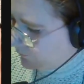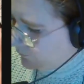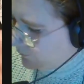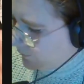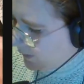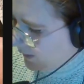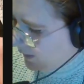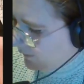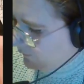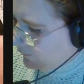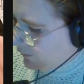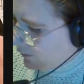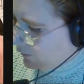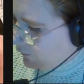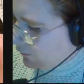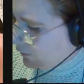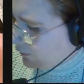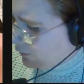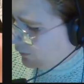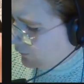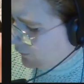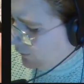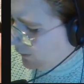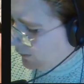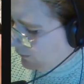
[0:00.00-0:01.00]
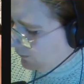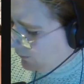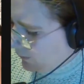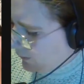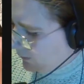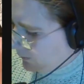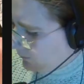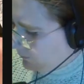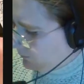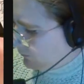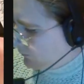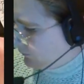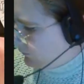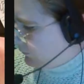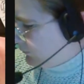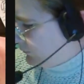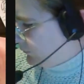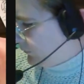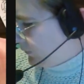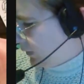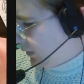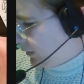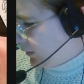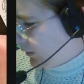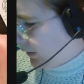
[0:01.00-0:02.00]
I've never heard of that one.
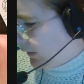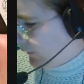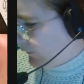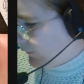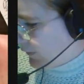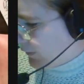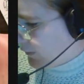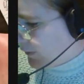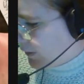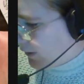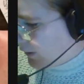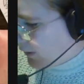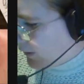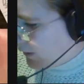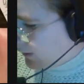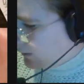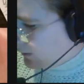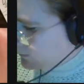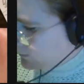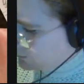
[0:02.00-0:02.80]
I'll have to check it out.